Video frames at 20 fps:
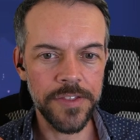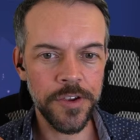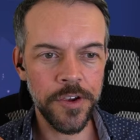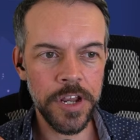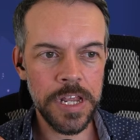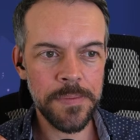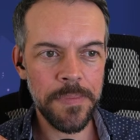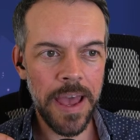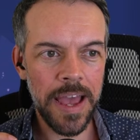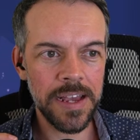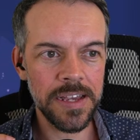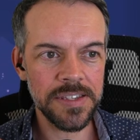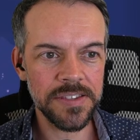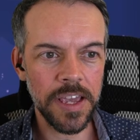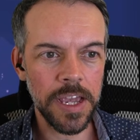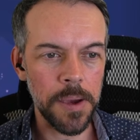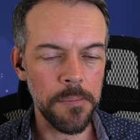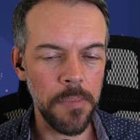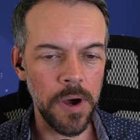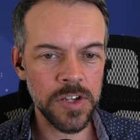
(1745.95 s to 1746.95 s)
The Goodie Bag is
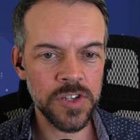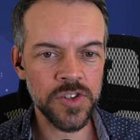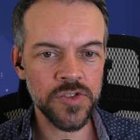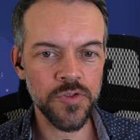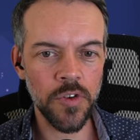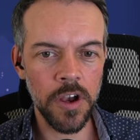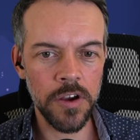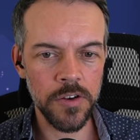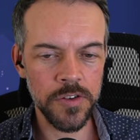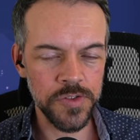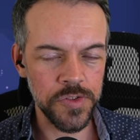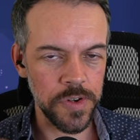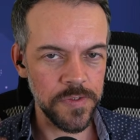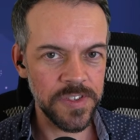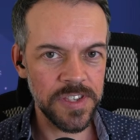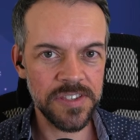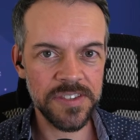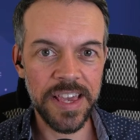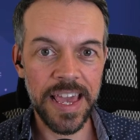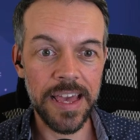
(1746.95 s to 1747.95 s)
like a much stronger sort of
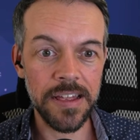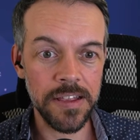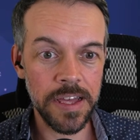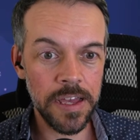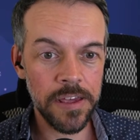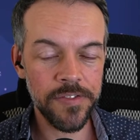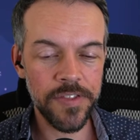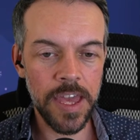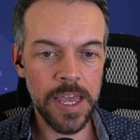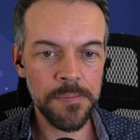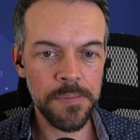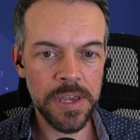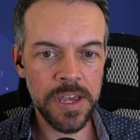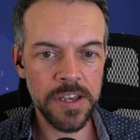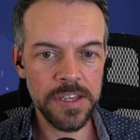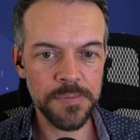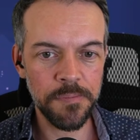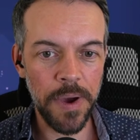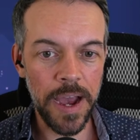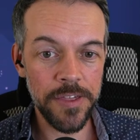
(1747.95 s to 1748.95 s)
scaling thing
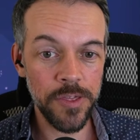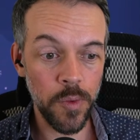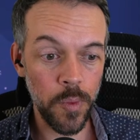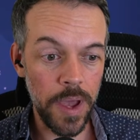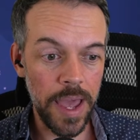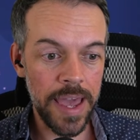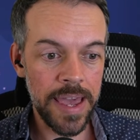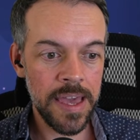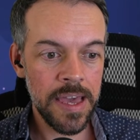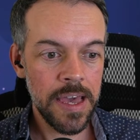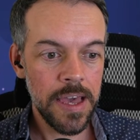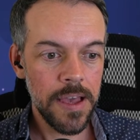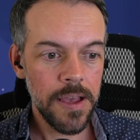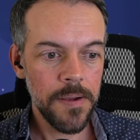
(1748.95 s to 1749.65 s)
because, by the way,